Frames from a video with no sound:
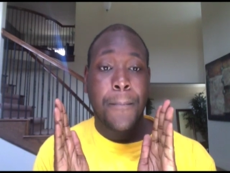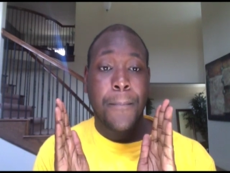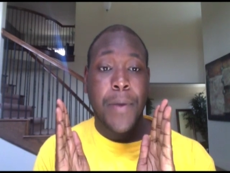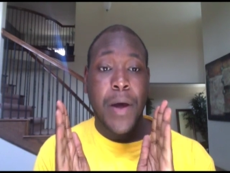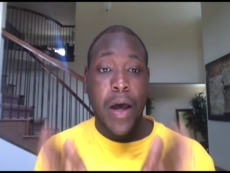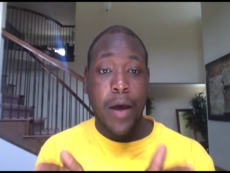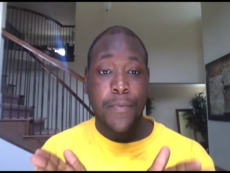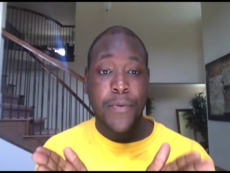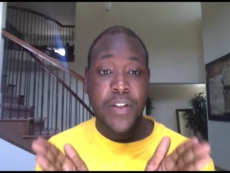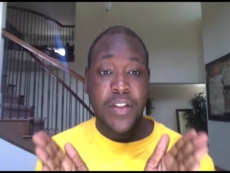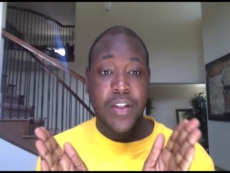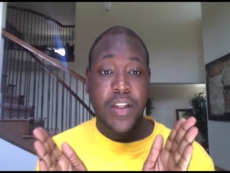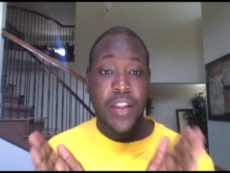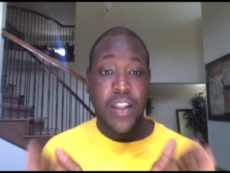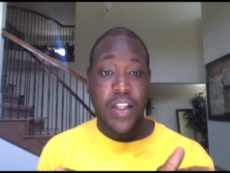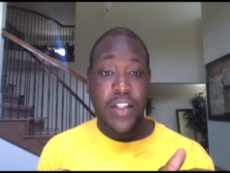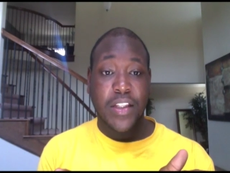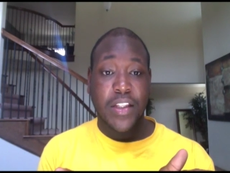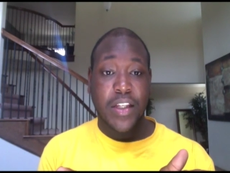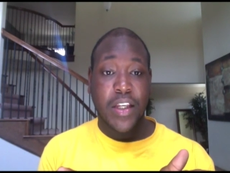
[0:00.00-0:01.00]
Papa
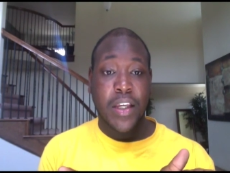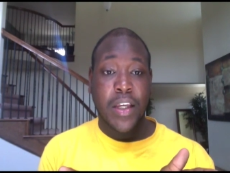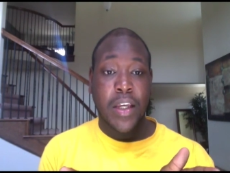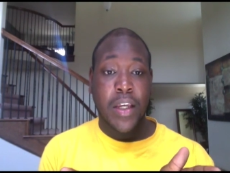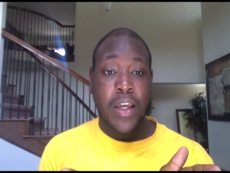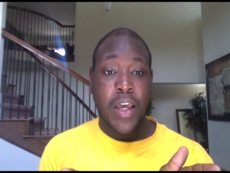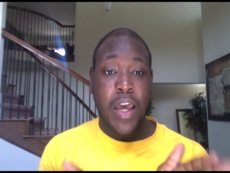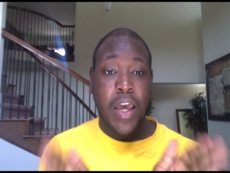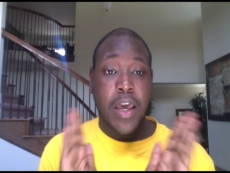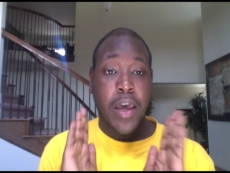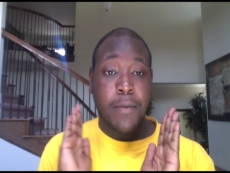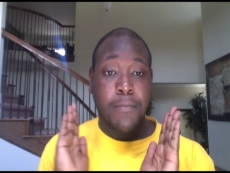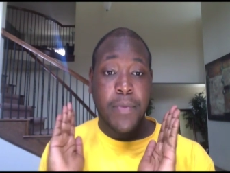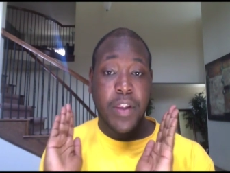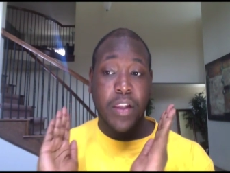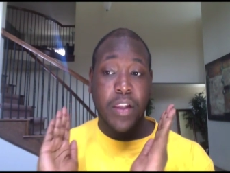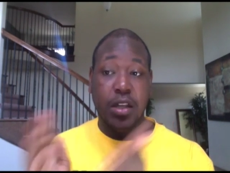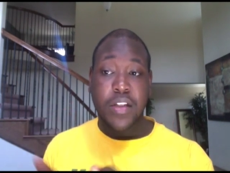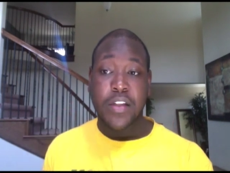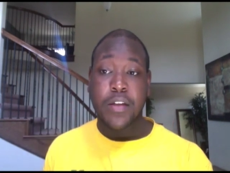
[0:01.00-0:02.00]
Stilinski and
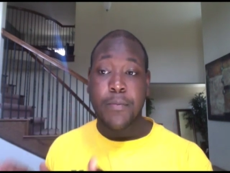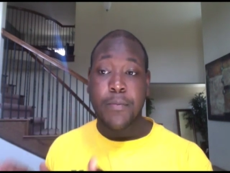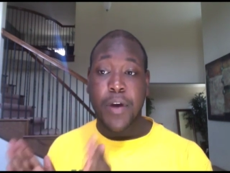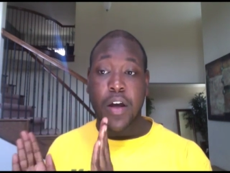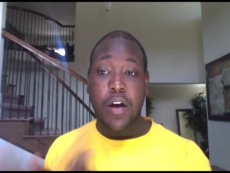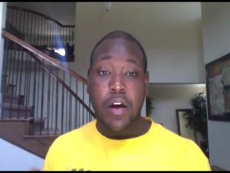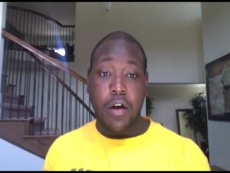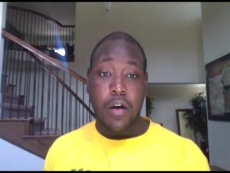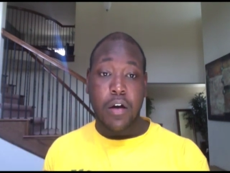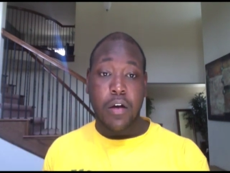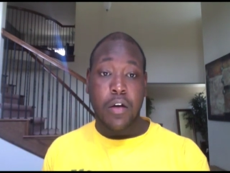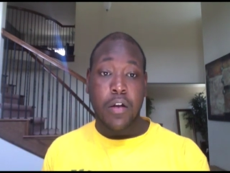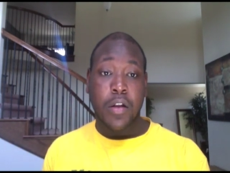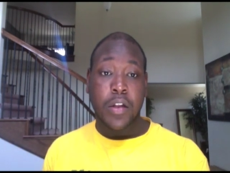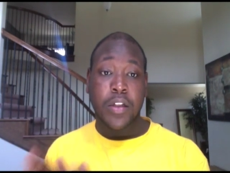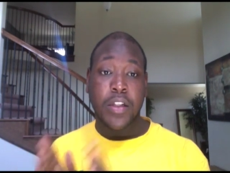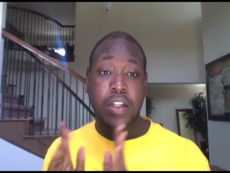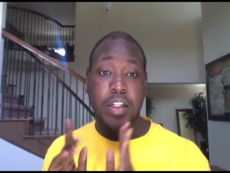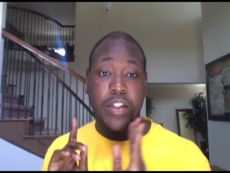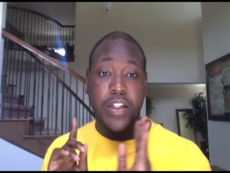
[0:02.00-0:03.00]
Melissa
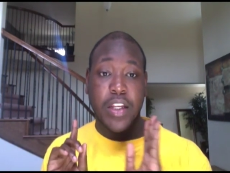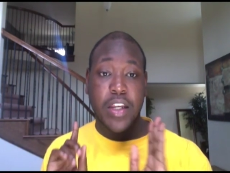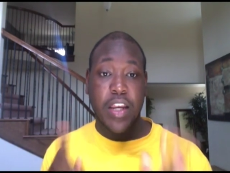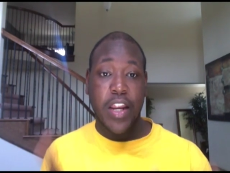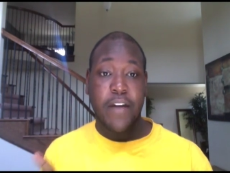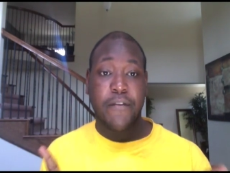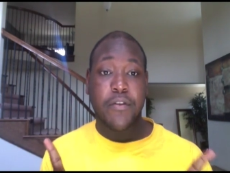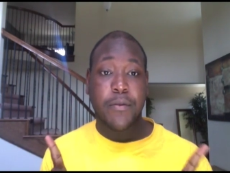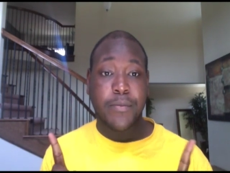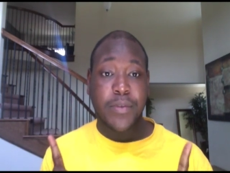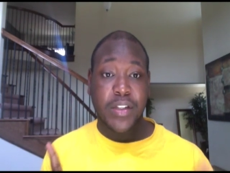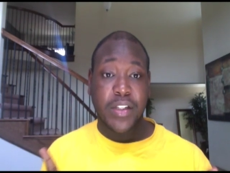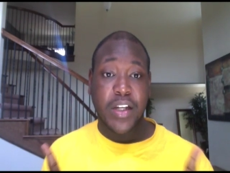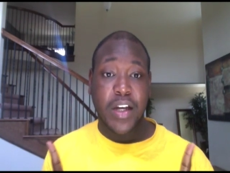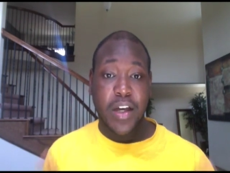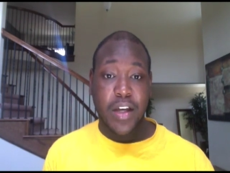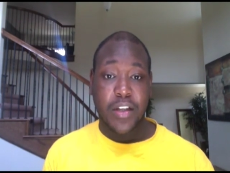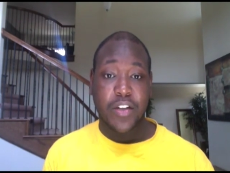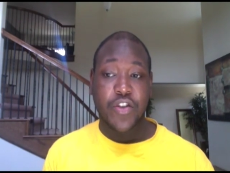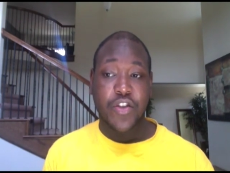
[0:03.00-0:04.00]
McCall need to never be
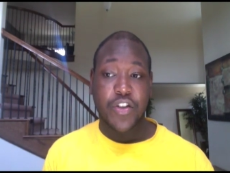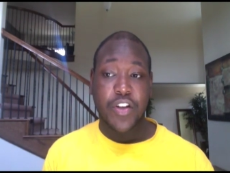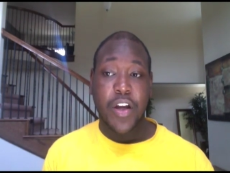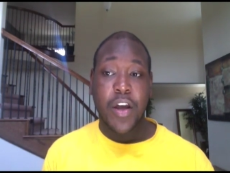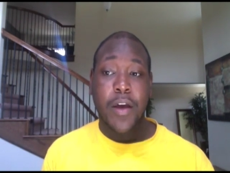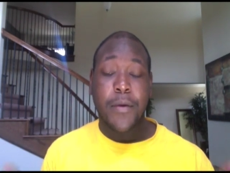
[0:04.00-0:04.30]
touched